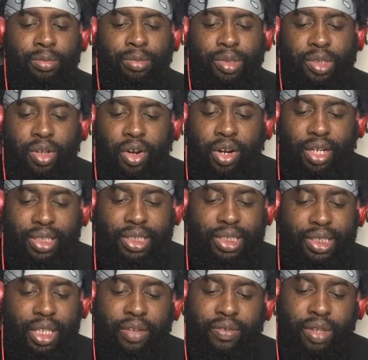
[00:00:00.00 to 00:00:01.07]
starring
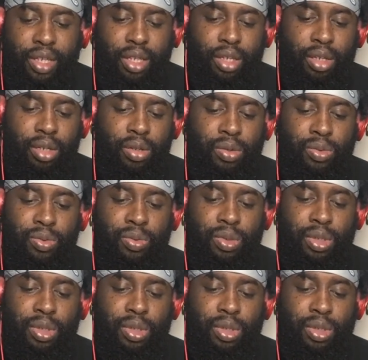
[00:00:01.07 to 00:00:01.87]
Stephen Yeun